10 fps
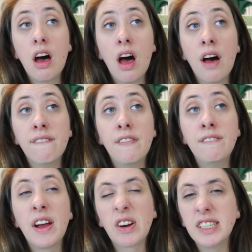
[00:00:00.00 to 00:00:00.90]
of
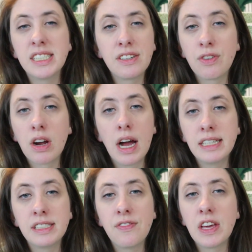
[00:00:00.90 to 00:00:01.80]
various different
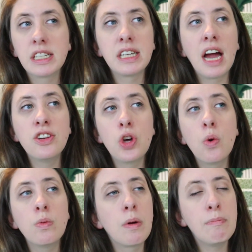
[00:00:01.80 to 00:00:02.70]
kinds of things. I
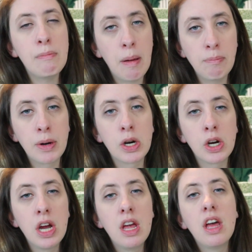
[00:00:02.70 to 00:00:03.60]
don't
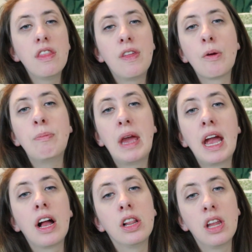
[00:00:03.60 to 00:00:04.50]
remember there
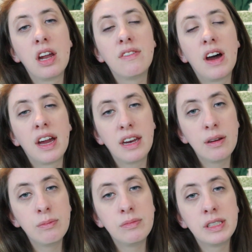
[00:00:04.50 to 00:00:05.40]
being a lot of
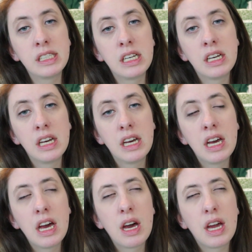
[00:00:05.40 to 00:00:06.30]
items
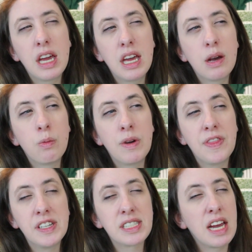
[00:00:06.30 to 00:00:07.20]
with
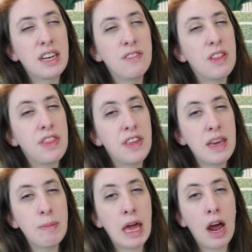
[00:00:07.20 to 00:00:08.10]
this kind of a
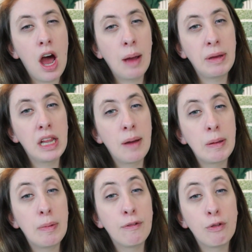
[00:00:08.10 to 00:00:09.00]
theme at Hobby
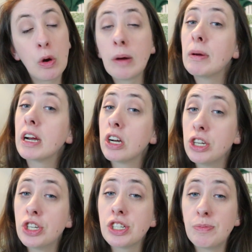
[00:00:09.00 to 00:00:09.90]
Lobby before, but it
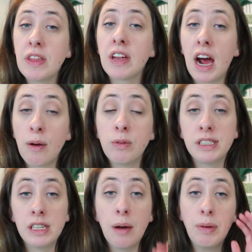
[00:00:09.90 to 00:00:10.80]
could just be that I
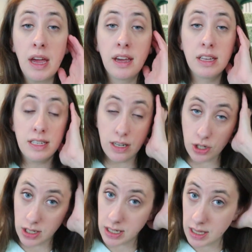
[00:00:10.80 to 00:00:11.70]
was not paying
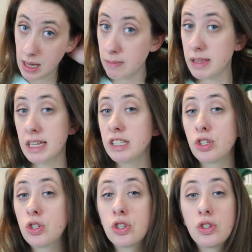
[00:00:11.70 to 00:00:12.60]
attention to them, and that's